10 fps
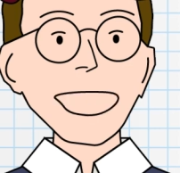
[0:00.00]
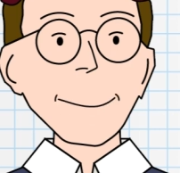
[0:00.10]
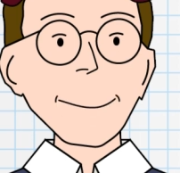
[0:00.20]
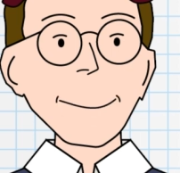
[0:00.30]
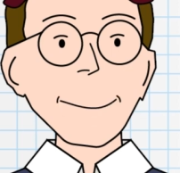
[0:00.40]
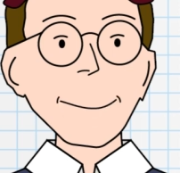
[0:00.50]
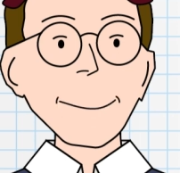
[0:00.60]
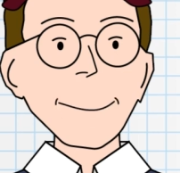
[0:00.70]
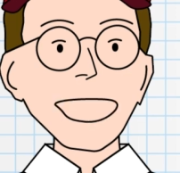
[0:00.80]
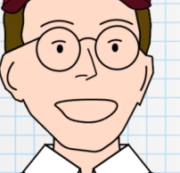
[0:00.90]
And that's what you're going
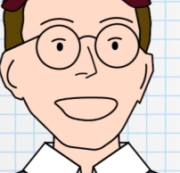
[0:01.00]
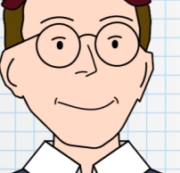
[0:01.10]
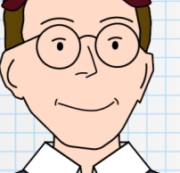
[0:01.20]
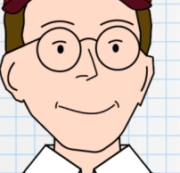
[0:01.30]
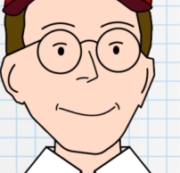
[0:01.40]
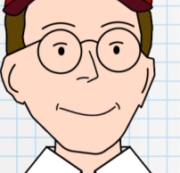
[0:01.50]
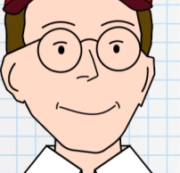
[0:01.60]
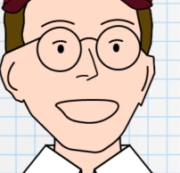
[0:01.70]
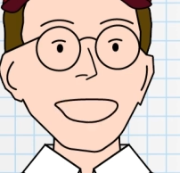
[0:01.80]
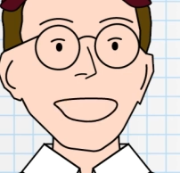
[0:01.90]
to do when you say the
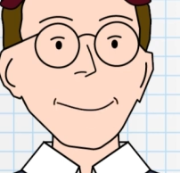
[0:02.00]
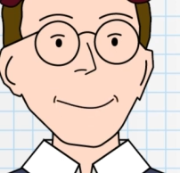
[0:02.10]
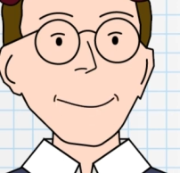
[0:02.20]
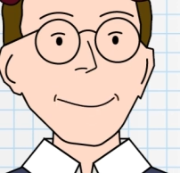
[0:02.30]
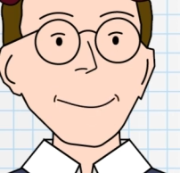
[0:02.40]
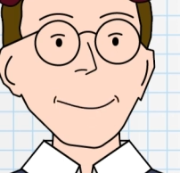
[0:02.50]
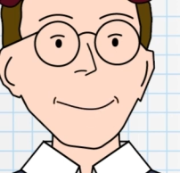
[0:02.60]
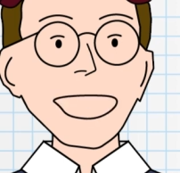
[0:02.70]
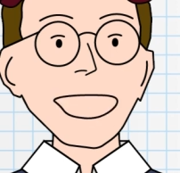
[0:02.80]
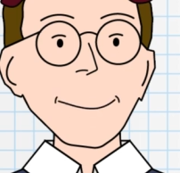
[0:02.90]
word bread. You're going to say
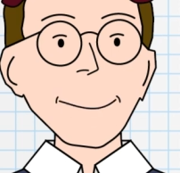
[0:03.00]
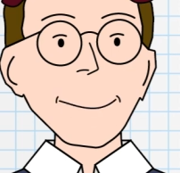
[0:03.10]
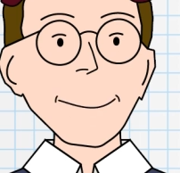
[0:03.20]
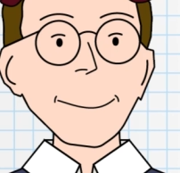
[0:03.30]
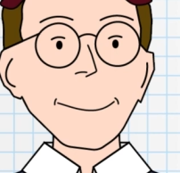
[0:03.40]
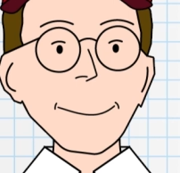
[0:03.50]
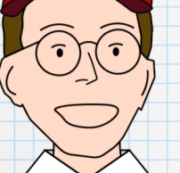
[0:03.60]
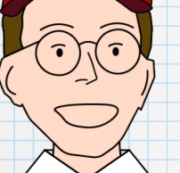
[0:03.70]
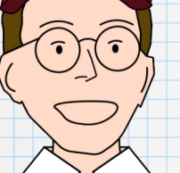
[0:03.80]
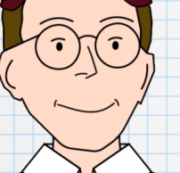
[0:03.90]
bang,
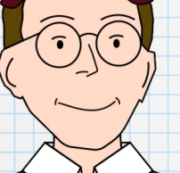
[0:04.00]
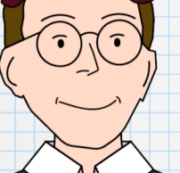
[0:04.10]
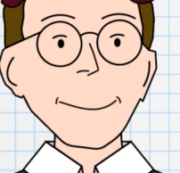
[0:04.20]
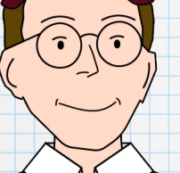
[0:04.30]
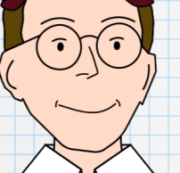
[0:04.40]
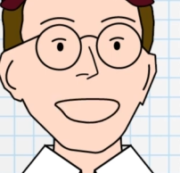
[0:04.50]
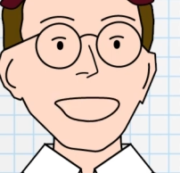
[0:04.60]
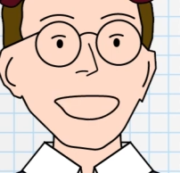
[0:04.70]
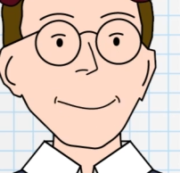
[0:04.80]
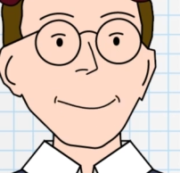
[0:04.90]
bang. That's
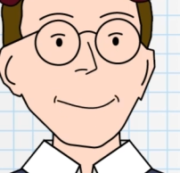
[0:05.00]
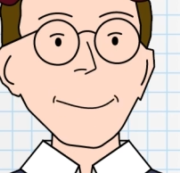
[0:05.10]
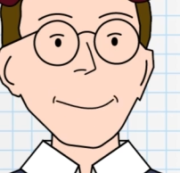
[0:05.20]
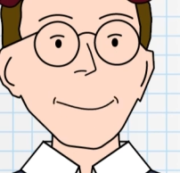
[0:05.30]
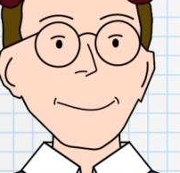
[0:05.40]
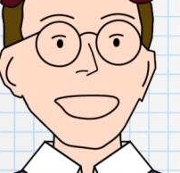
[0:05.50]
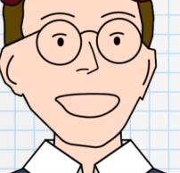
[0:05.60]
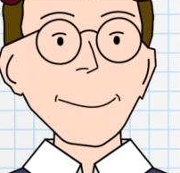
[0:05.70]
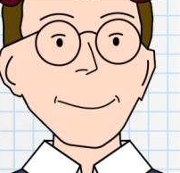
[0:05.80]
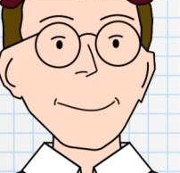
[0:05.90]
bread.
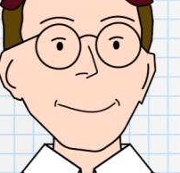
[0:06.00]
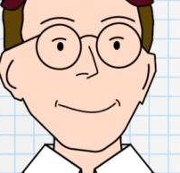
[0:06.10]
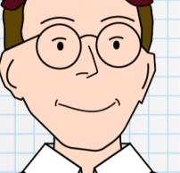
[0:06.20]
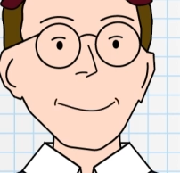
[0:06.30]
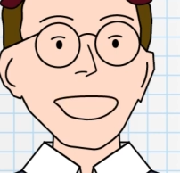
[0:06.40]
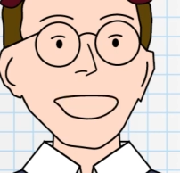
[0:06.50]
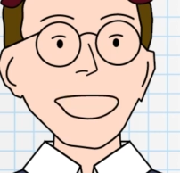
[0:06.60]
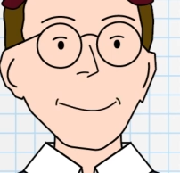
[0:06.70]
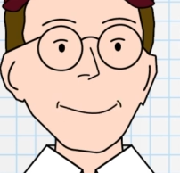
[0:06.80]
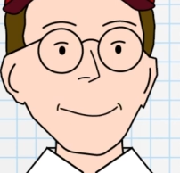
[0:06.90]
Bang is just
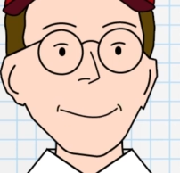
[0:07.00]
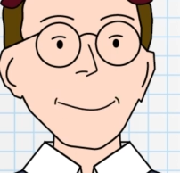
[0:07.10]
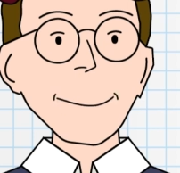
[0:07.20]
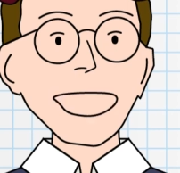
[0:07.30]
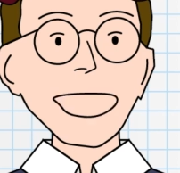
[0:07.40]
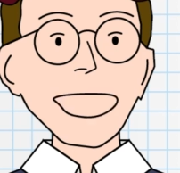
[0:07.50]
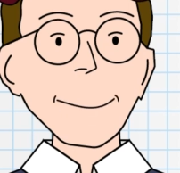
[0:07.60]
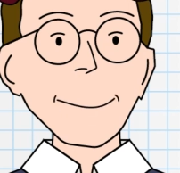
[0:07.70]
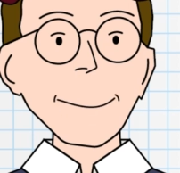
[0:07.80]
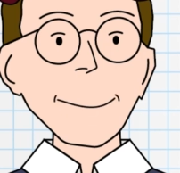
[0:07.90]
your room. It's sort of
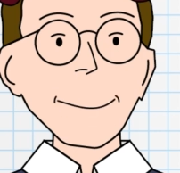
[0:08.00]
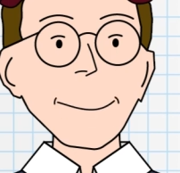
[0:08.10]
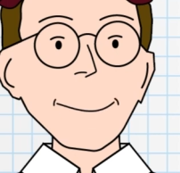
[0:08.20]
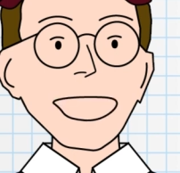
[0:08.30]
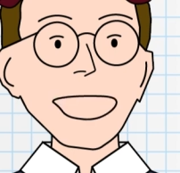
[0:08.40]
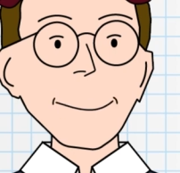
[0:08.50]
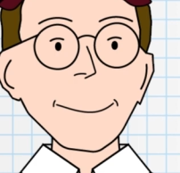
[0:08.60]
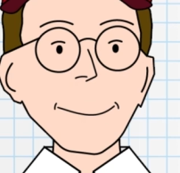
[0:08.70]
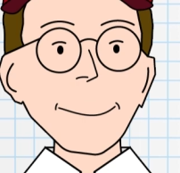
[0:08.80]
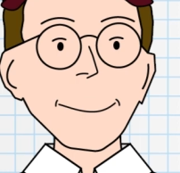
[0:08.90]
a softer,
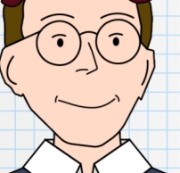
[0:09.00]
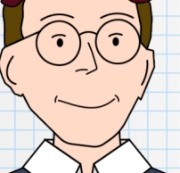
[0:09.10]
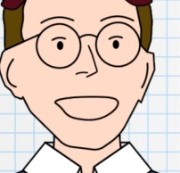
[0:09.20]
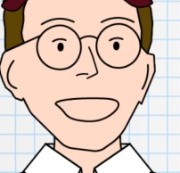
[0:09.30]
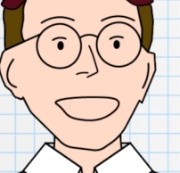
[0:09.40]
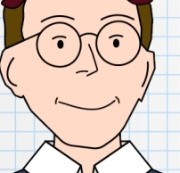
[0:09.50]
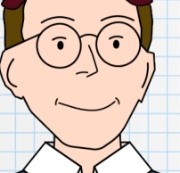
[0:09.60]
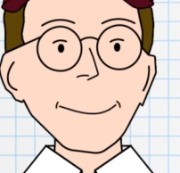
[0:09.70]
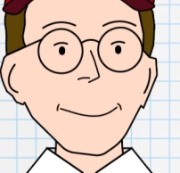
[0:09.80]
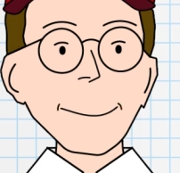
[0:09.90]
longer sound.
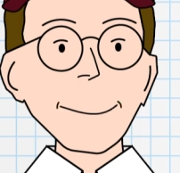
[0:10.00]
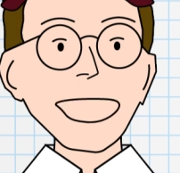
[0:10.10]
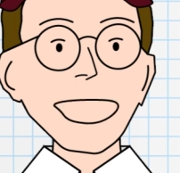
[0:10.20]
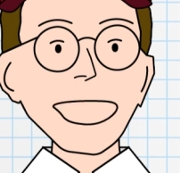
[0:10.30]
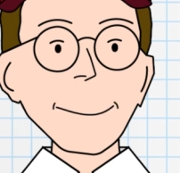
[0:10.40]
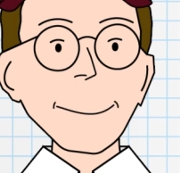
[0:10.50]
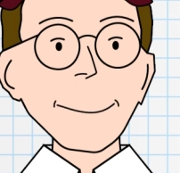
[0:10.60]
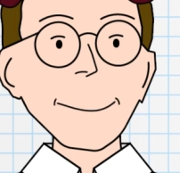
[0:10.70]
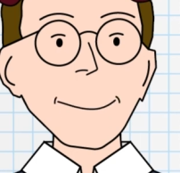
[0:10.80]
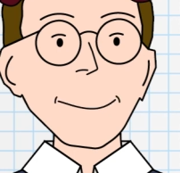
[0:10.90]
So
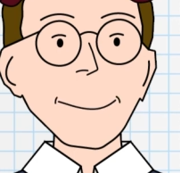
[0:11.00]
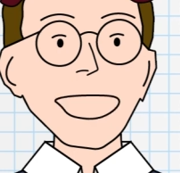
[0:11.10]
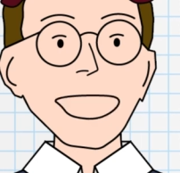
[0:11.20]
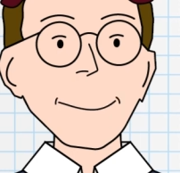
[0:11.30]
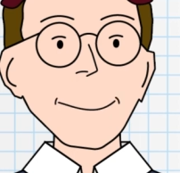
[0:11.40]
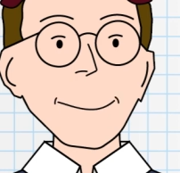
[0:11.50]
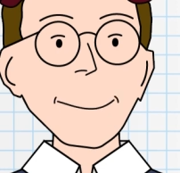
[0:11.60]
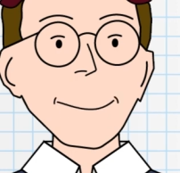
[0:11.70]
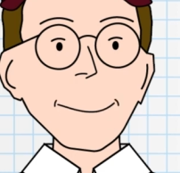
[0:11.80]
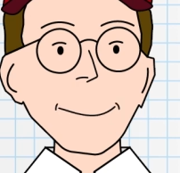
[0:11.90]
this is going to happen when you
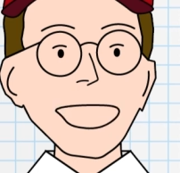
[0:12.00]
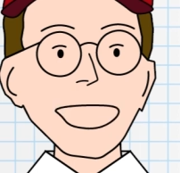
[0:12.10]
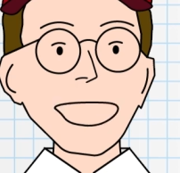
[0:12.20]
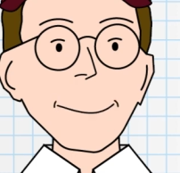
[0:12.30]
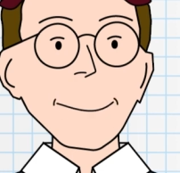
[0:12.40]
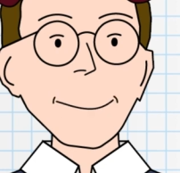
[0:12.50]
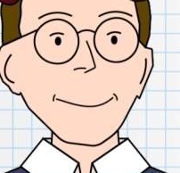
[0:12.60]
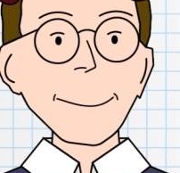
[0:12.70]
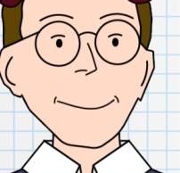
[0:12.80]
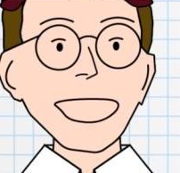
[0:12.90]
go into double
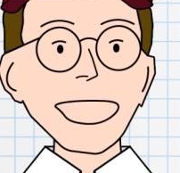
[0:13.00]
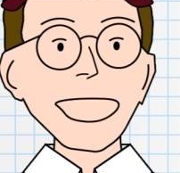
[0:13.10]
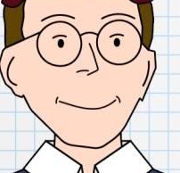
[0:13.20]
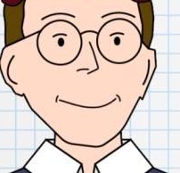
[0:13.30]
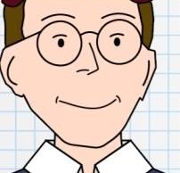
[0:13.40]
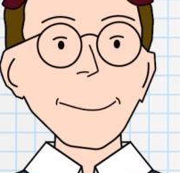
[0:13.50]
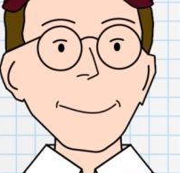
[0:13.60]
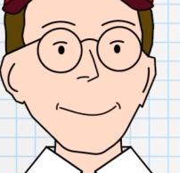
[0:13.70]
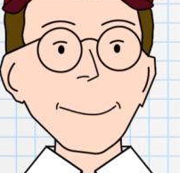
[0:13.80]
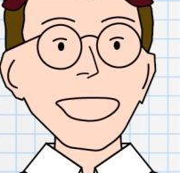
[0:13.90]
consonants for
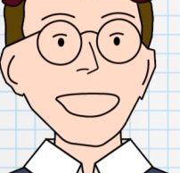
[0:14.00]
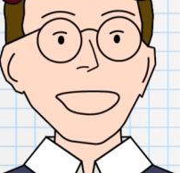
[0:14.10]
every